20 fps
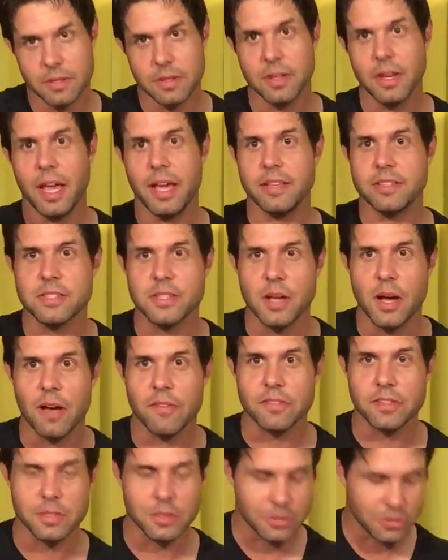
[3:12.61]
Nice
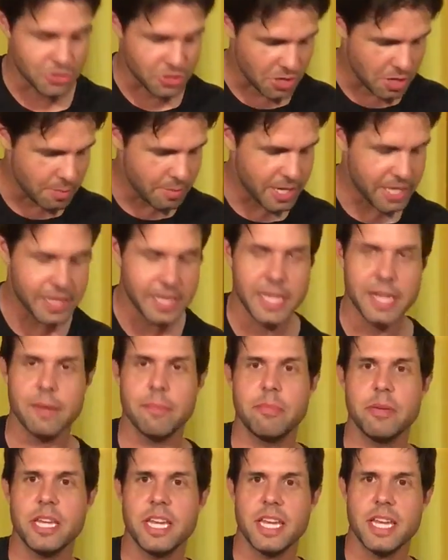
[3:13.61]
soft little strum, and then a
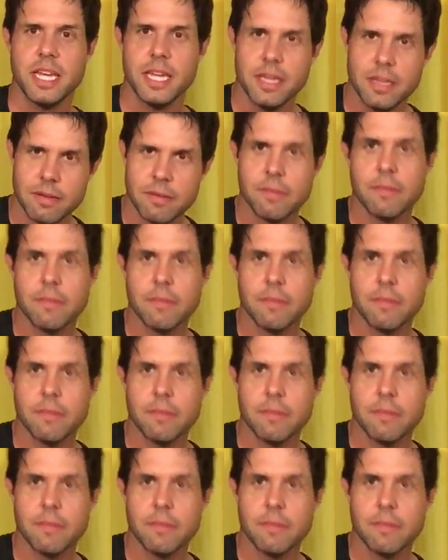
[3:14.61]
B,